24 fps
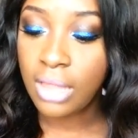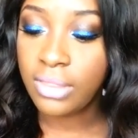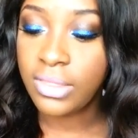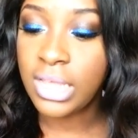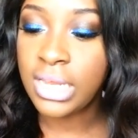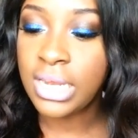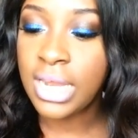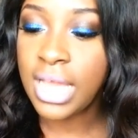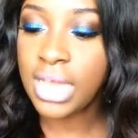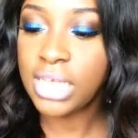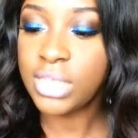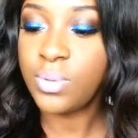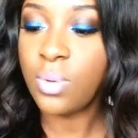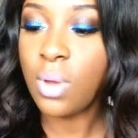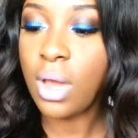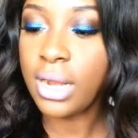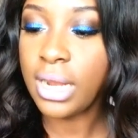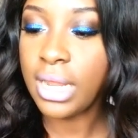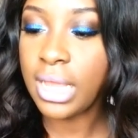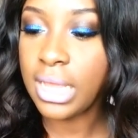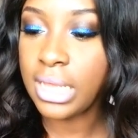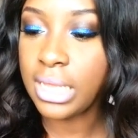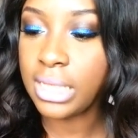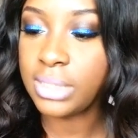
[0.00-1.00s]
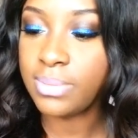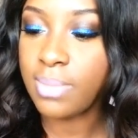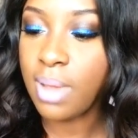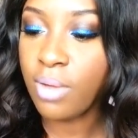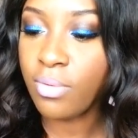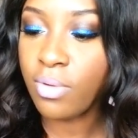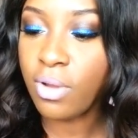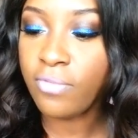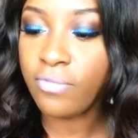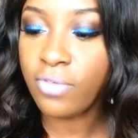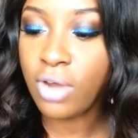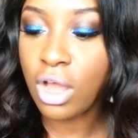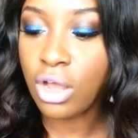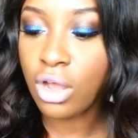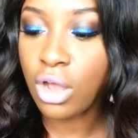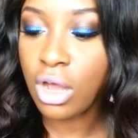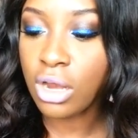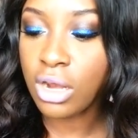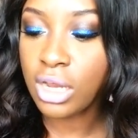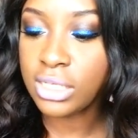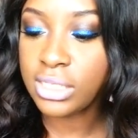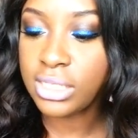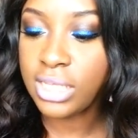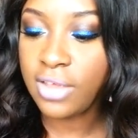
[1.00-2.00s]
The next one is my Revlon
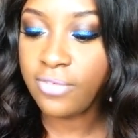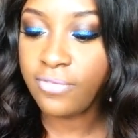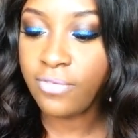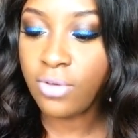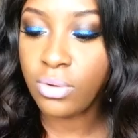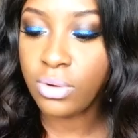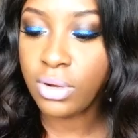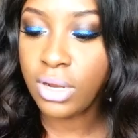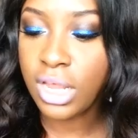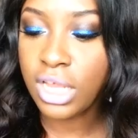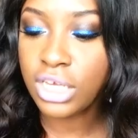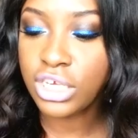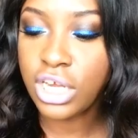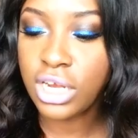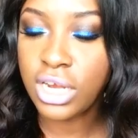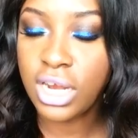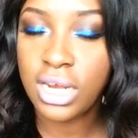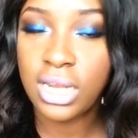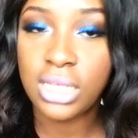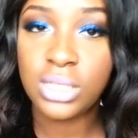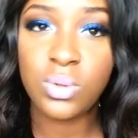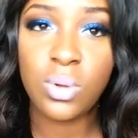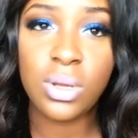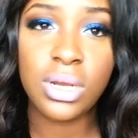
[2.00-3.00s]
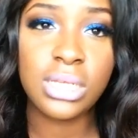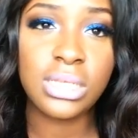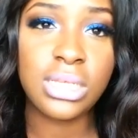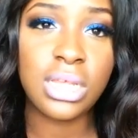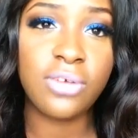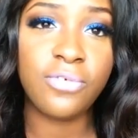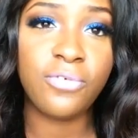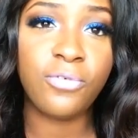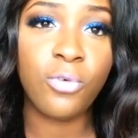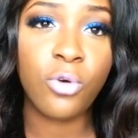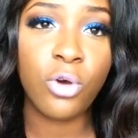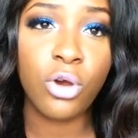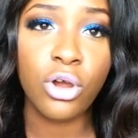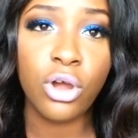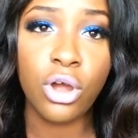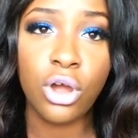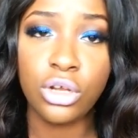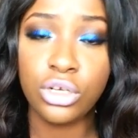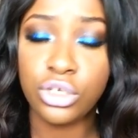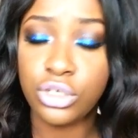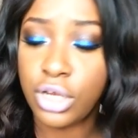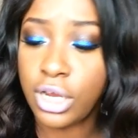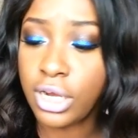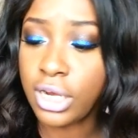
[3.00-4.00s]
Colorstay foundation, and this one is in
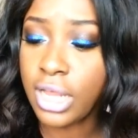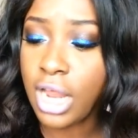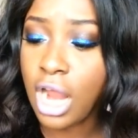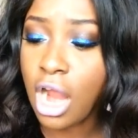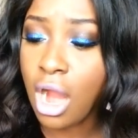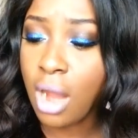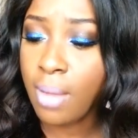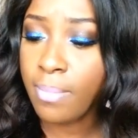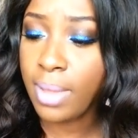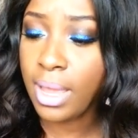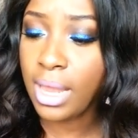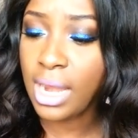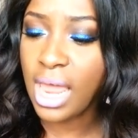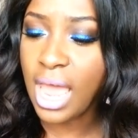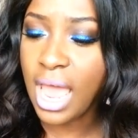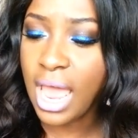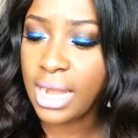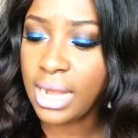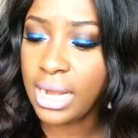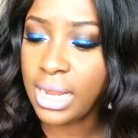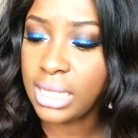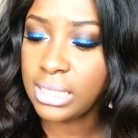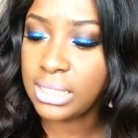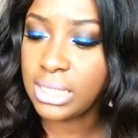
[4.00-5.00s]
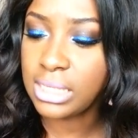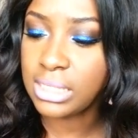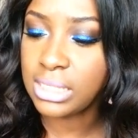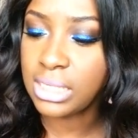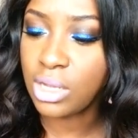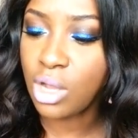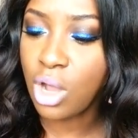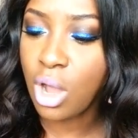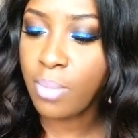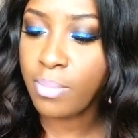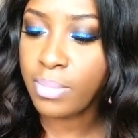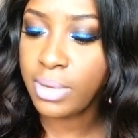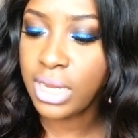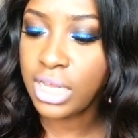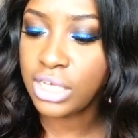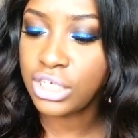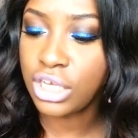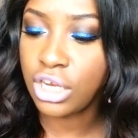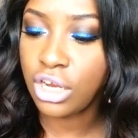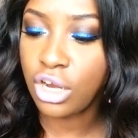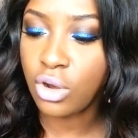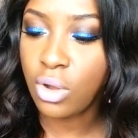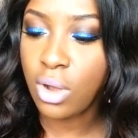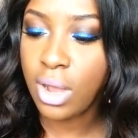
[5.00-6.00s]
400 caramel, and it is the
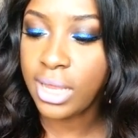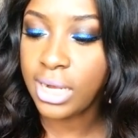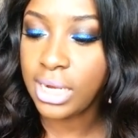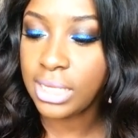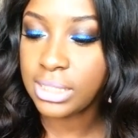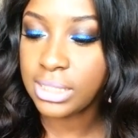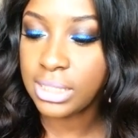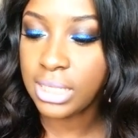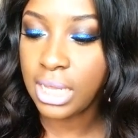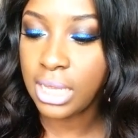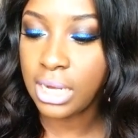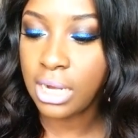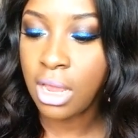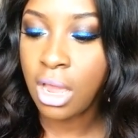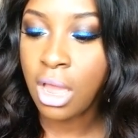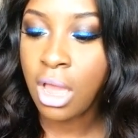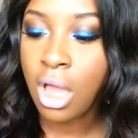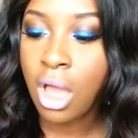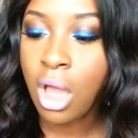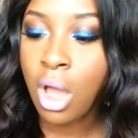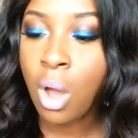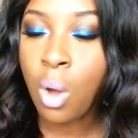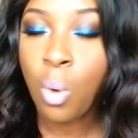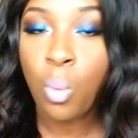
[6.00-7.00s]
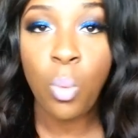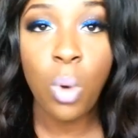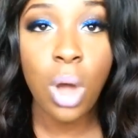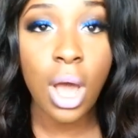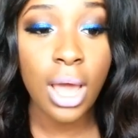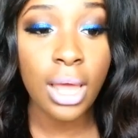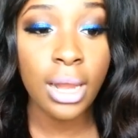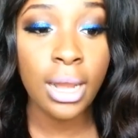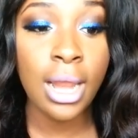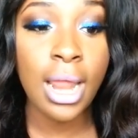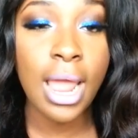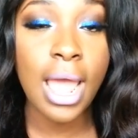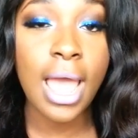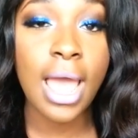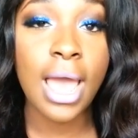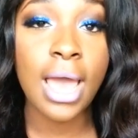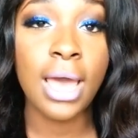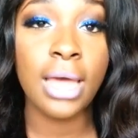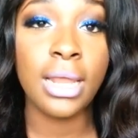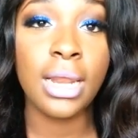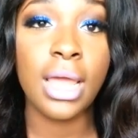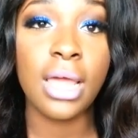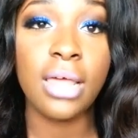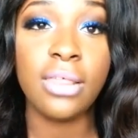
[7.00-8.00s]
combination and oily skin one,
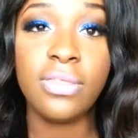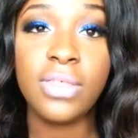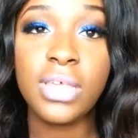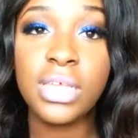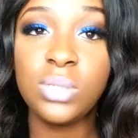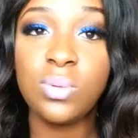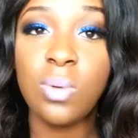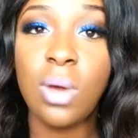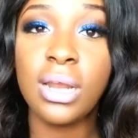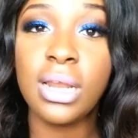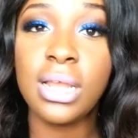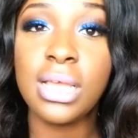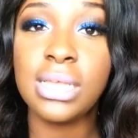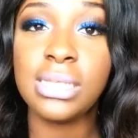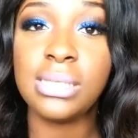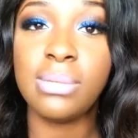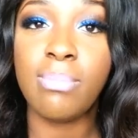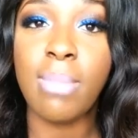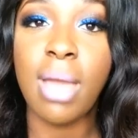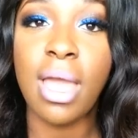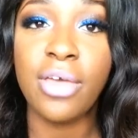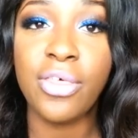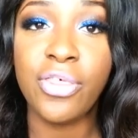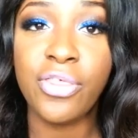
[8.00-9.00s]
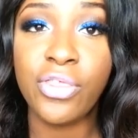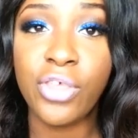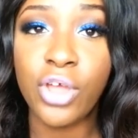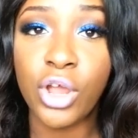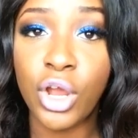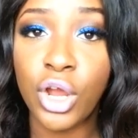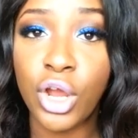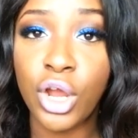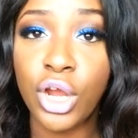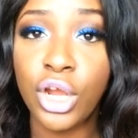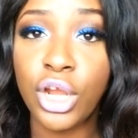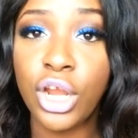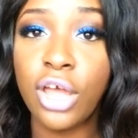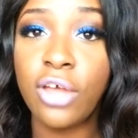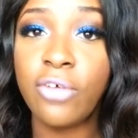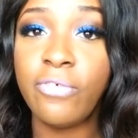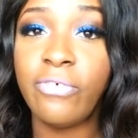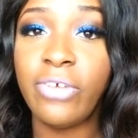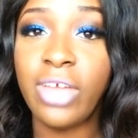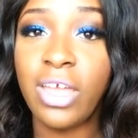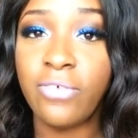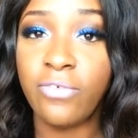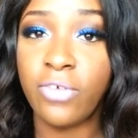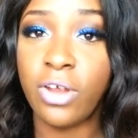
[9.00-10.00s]
and this one is my 3rd
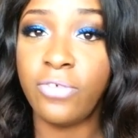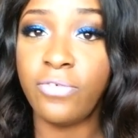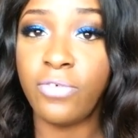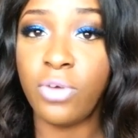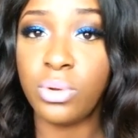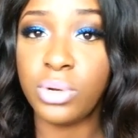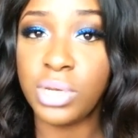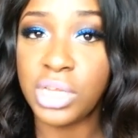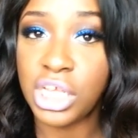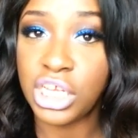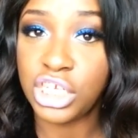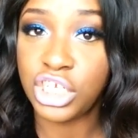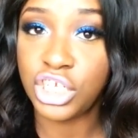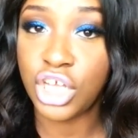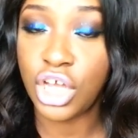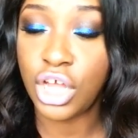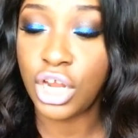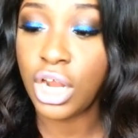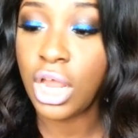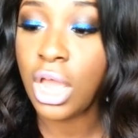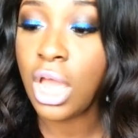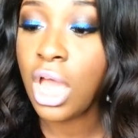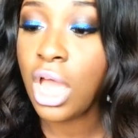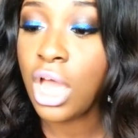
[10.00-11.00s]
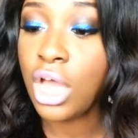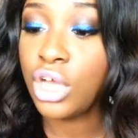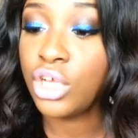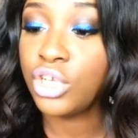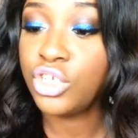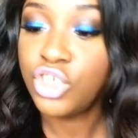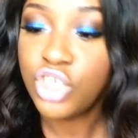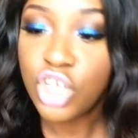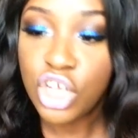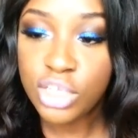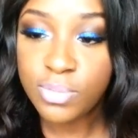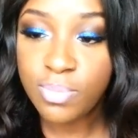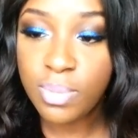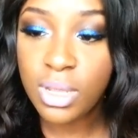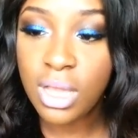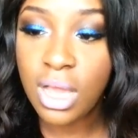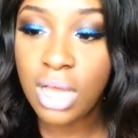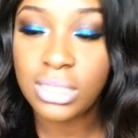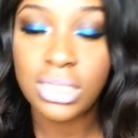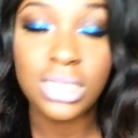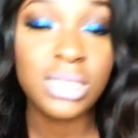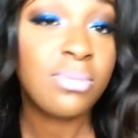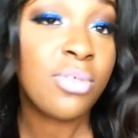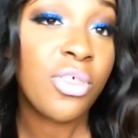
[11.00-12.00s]
favorite foundation. Just
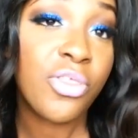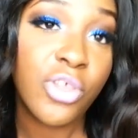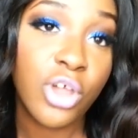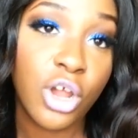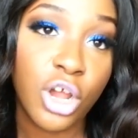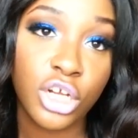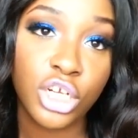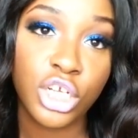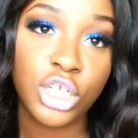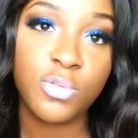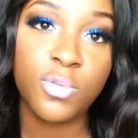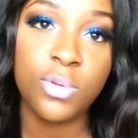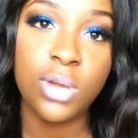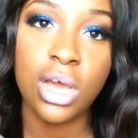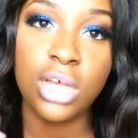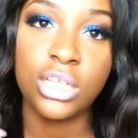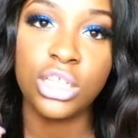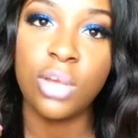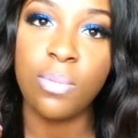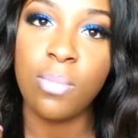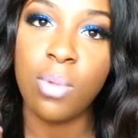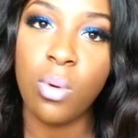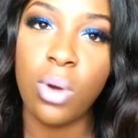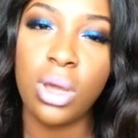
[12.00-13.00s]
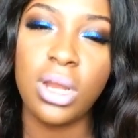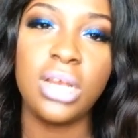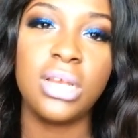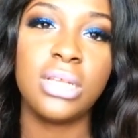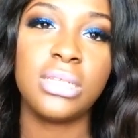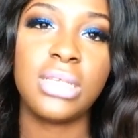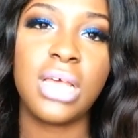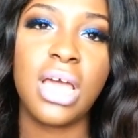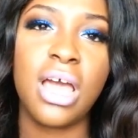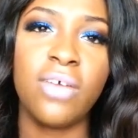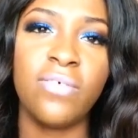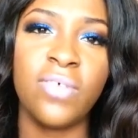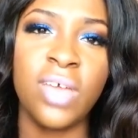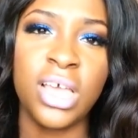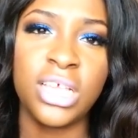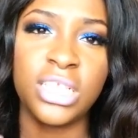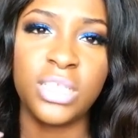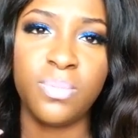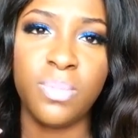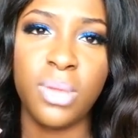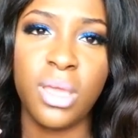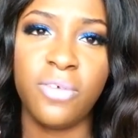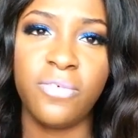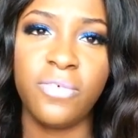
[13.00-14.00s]
because it's the 3rd, just because number 1, it doesn't have
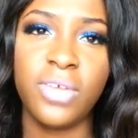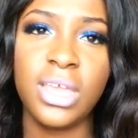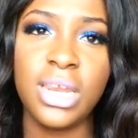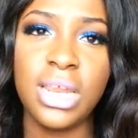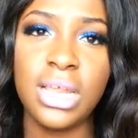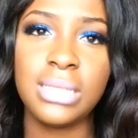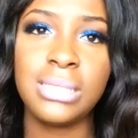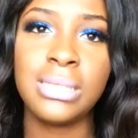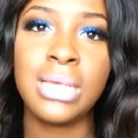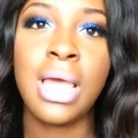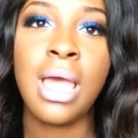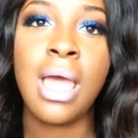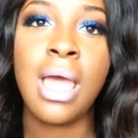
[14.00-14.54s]
SPF in it.